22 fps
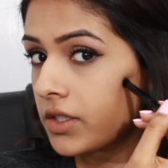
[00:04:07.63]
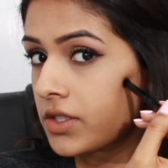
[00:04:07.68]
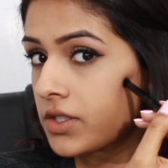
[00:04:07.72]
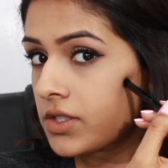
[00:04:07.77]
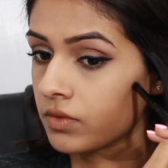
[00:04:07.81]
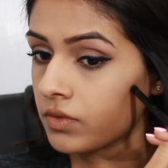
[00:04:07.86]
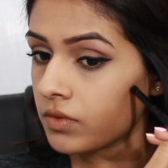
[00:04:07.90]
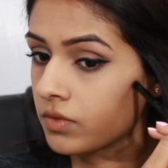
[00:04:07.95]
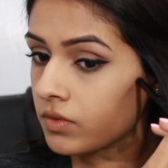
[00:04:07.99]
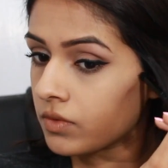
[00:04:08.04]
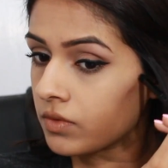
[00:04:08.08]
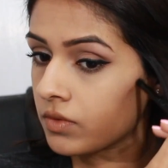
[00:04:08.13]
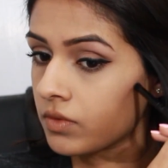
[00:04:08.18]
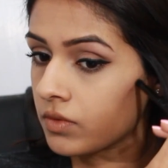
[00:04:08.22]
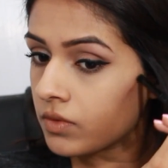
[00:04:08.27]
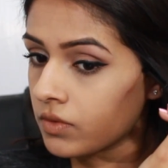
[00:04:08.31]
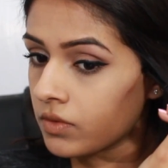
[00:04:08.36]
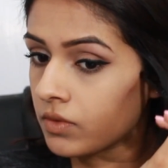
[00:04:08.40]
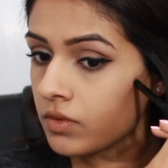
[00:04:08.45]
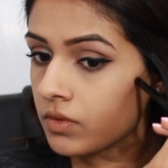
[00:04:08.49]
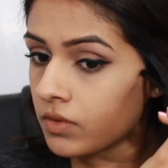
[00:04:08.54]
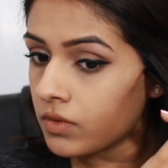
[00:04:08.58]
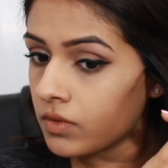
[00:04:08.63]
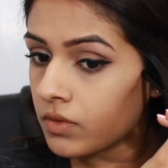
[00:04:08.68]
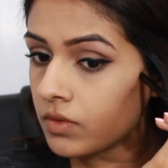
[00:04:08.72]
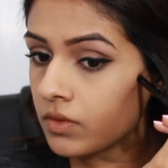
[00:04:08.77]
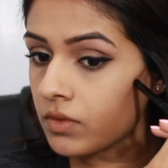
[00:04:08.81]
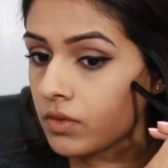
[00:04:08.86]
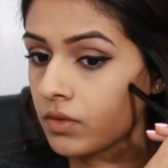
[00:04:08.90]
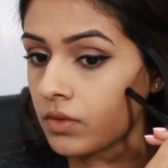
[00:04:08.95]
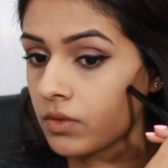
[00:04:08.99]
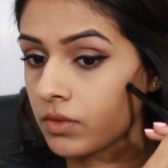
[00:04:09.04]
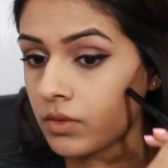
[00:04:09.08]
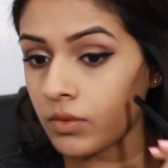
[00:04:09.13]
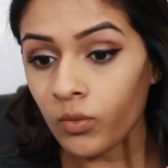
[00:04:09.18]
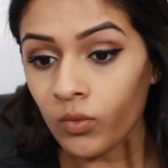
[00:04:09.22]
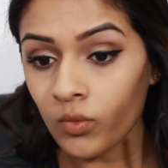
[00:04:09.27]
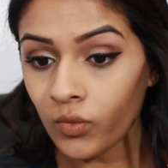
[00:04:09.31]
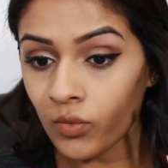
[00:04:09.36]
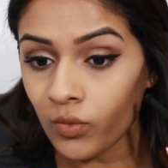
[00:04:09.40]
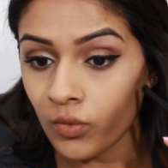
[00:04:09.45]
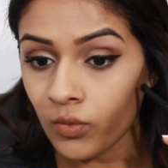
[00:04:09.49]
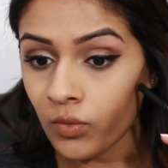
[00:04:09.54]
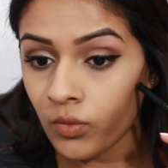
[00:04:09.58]
So that's another technique as well, and I
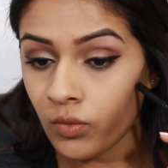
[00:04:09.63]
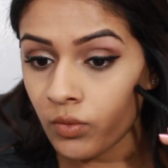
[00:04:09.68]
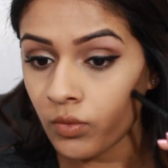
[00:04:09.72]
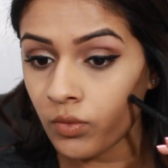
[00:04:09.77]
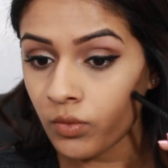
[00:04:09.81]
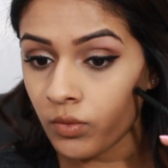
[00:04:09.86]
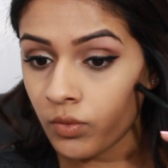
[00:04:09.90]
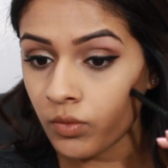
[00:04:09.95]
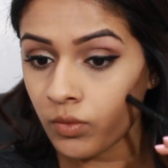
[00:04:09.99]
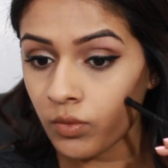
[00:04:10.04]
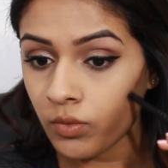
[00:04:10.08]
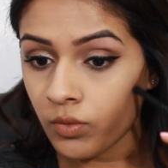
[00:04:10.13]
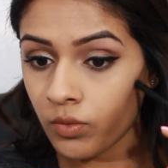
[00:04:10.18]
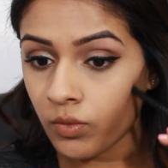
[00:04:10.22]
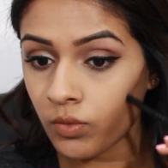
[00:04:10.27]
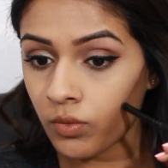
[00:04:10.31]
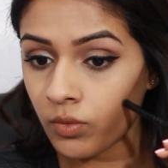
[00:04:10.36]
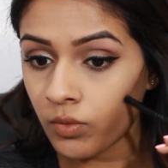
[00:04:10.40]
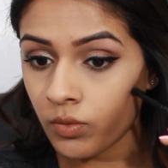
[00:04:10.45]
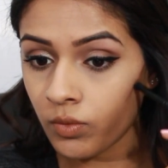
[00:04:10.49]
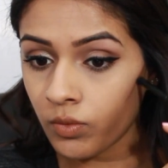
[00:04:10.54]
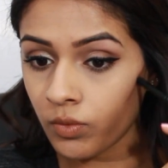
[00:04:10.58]
actually like that one a lot.